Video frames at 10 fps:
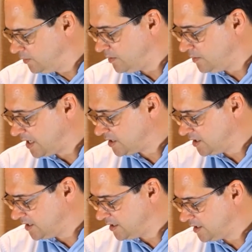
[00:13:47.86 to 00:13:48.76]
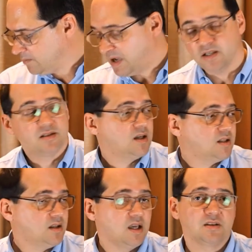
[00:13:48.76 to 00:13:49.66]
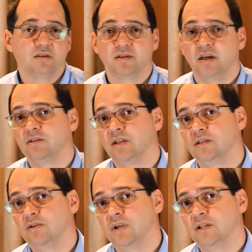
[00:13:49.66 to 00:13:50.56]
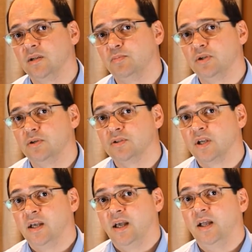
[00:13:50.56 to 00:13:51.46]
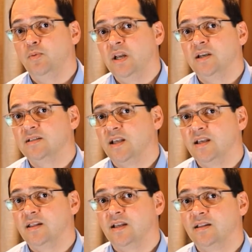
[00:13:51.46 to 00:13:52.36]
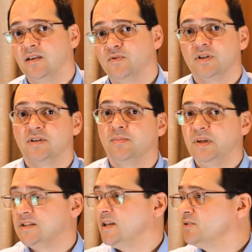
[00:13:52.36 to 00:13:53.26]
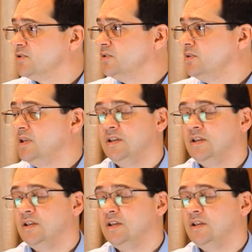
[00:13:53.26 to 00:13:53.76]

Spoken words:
We were actually amazed at the actual sound that you can reproduce. And when I say that they've got similar sounds to